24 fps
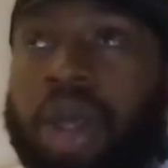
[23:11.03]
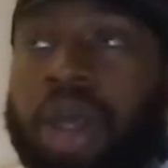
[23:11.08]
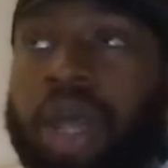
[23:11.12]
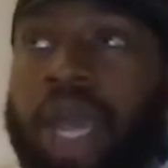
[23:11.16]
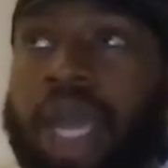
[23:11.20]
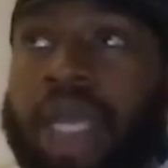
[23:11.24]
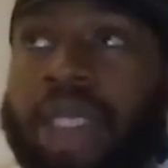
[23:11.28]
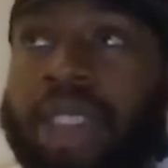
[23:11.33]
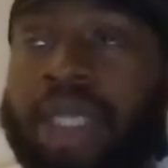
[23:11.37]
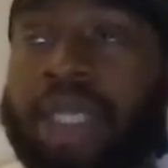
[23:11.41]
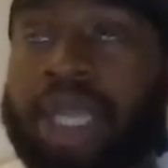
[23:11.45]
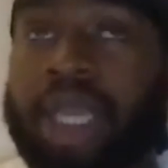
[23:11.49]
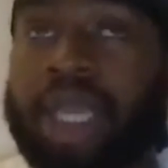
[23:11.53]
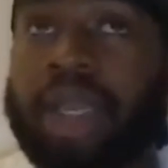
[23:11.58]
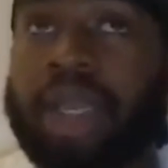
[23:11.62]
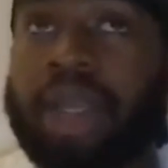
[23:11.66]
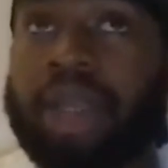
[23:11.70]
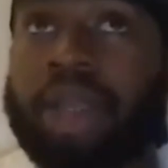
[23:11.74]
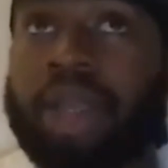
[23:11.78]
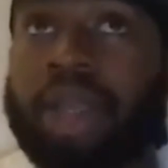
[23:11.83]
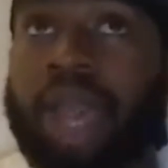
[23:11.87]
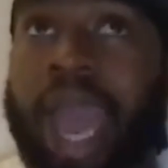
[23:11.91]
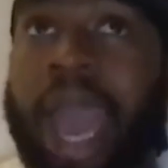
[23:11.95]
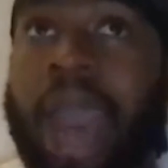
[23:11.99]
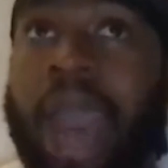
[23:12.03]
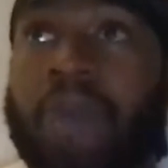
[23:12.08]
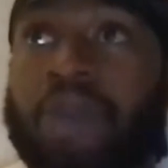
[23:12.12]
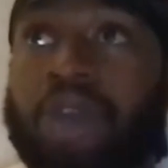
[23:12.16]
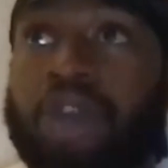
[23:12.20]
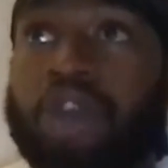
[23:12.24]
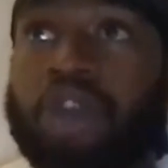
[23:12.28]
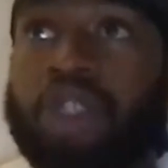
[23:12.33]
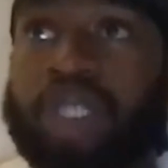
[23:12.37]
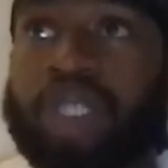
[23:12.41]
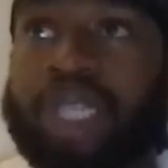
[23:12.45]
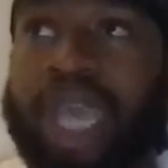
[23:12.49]
as in how
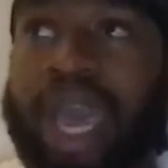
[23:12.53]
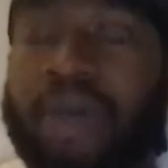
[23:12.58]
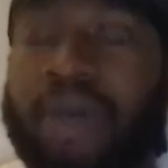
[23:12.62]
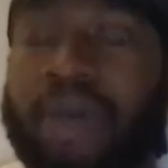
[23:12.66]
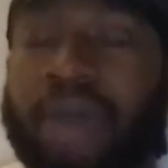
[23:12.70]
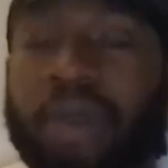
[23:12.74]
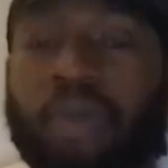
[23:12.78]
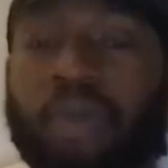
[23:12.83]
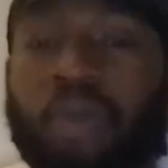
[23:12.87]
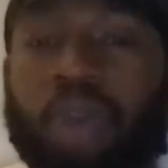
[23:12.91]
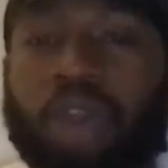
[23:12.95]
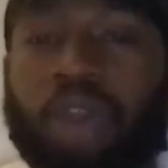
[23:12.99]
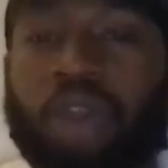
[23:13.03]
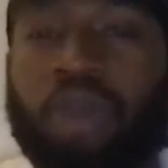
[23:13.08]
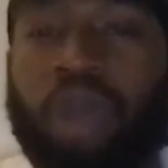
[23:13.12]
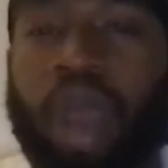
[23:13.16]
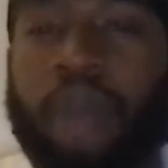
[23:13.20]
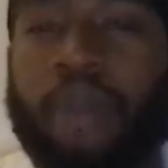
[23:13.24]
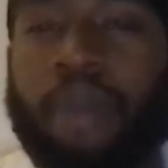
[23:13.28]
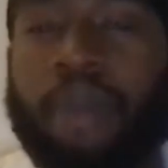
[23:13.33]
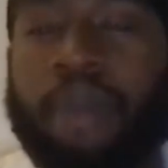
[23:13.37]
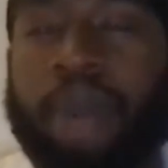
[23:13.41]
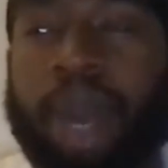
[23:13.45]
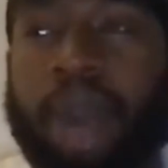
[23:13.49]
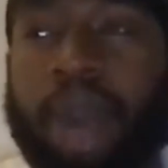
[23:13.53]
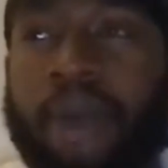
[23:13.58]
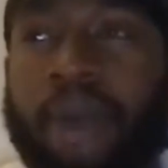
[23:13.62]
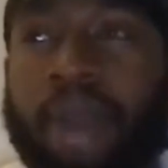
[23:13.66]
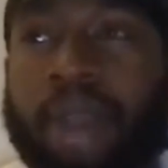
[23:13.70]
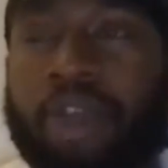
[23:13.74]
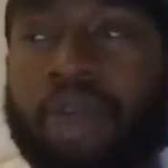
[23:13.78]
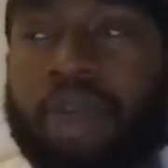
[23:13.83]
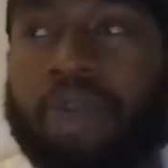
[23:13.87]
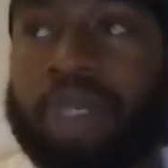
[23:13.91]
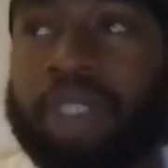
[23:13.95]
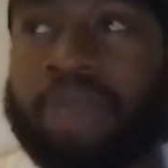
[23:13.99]
you sound and what you rap about and
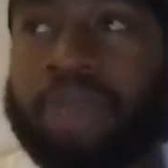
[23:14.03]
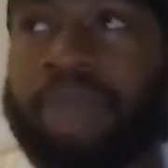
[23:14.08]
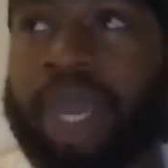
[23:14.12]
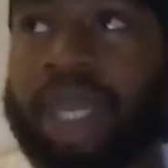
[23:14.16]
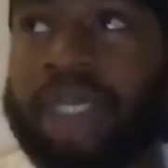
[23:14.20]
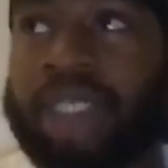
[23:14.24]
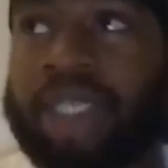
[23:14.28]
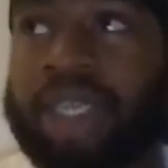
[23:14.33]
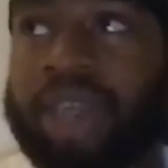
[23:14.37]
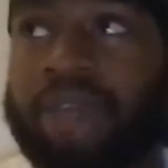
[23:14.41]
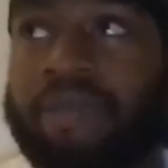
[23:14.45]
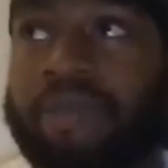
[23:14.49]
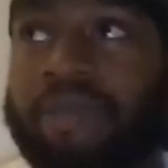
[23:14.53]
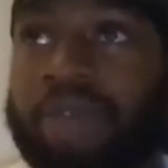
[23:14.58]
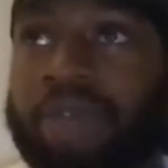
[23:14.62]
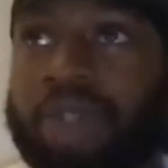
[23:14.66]
your perspective.